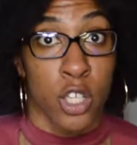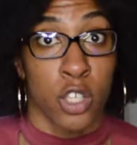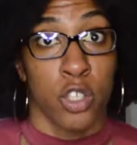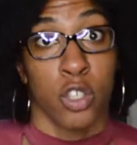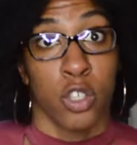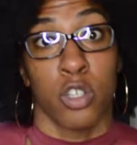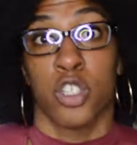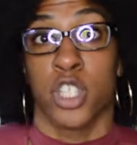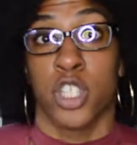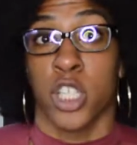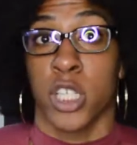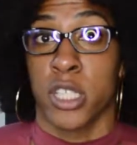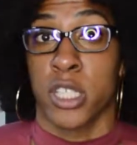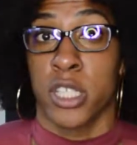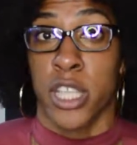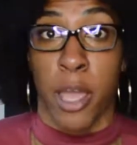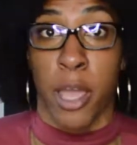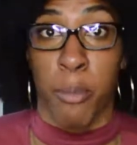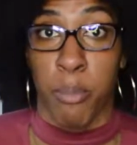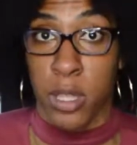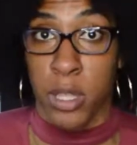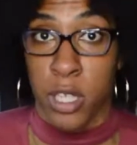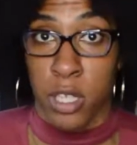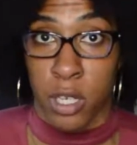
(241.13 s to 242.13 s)
You'll just
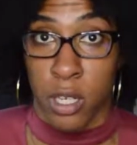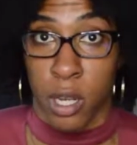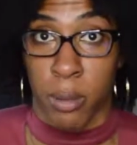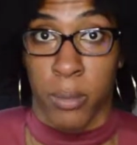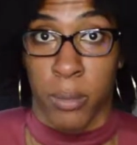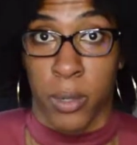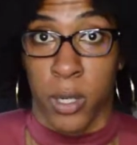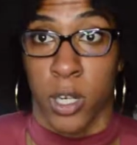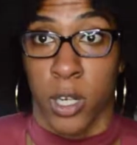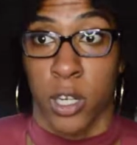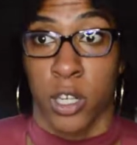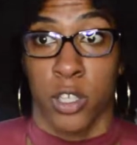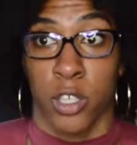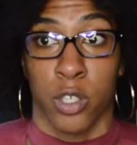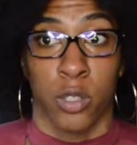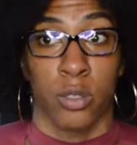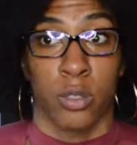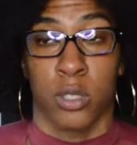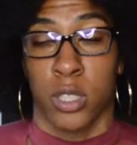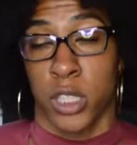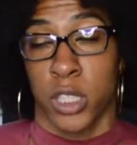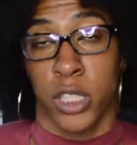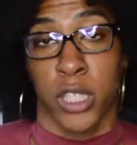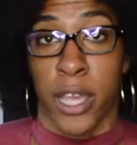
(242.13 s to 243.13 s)
type in the number, you'll
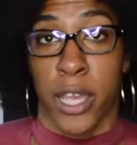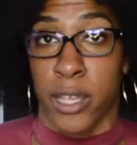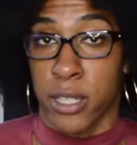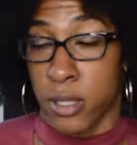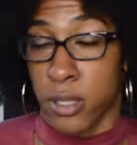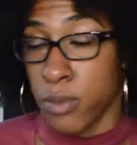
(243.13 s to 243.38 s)
say